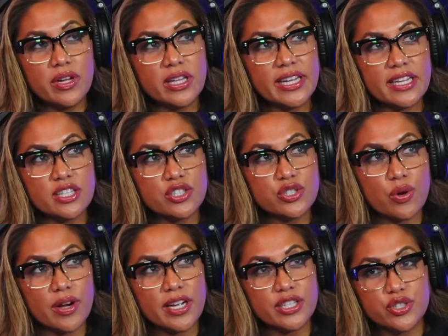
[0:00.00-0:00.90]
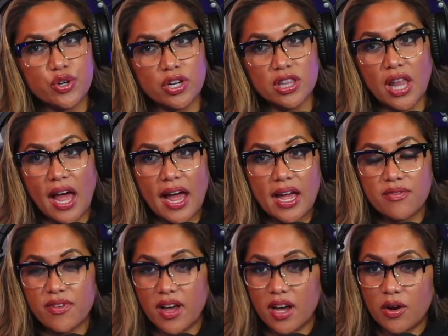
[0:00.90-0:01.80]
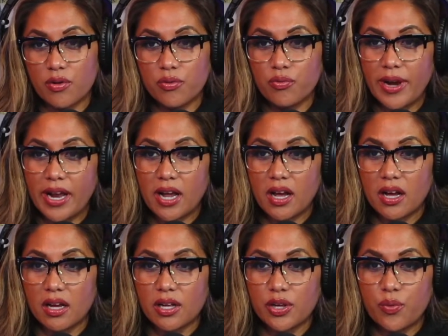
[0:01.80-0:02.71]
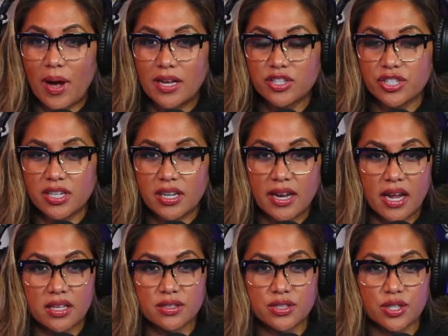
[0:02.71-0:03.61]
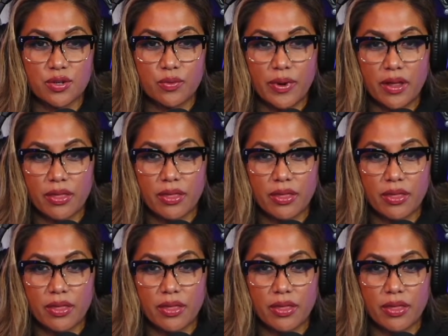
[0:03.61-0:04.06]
enjoyed your live question and answer with